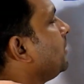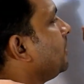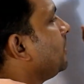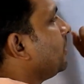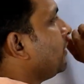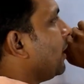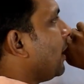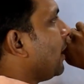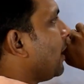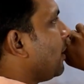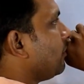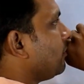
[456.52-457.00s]

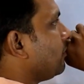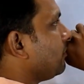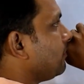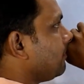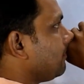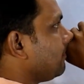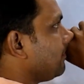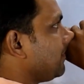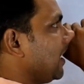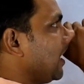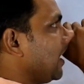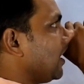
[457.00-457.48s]
Ram,
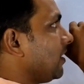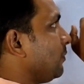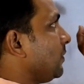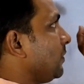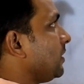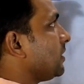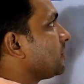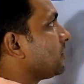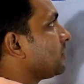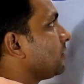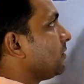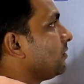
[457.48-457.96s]
that
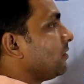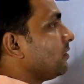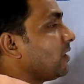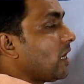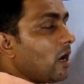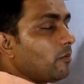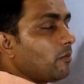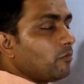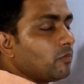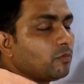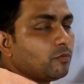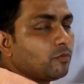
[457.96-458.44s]
means
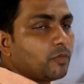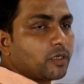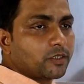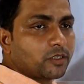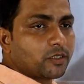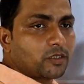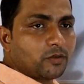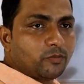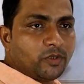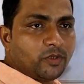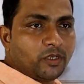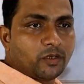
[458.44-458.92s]
Ram
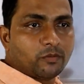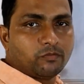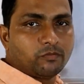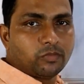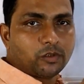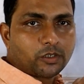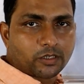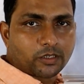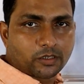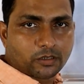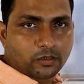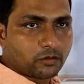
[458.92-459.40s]
must be a
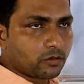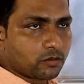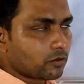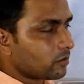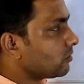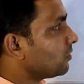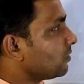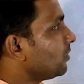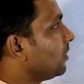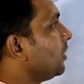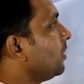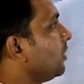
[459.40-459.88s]
person,
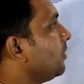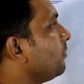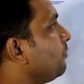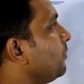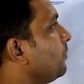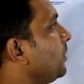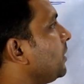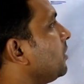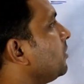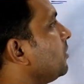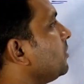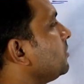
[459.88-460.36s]

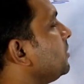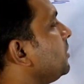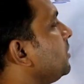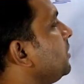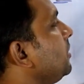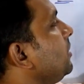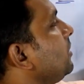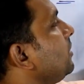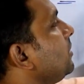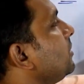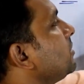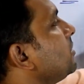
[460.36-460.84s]
because
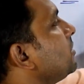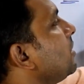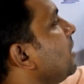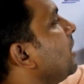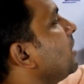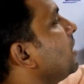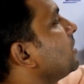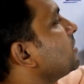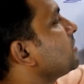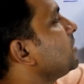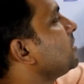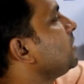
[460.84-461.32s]
he is
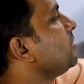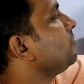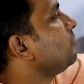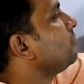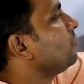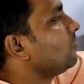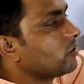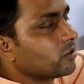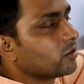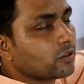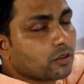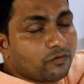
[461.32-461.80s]
asking
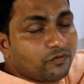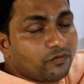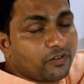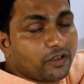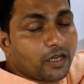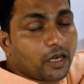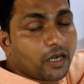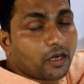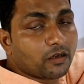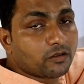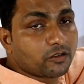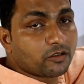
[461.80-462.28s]
for some
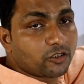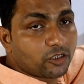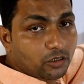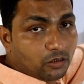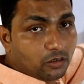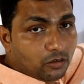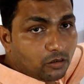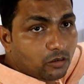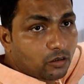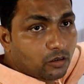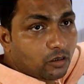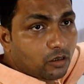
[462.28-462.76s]

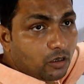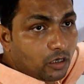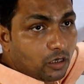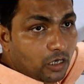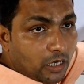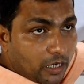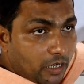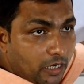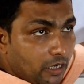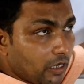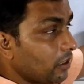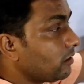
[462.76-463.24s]
financial
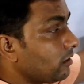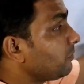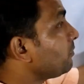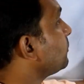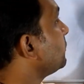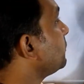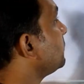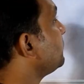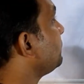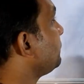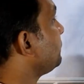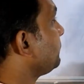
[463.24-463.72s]
help.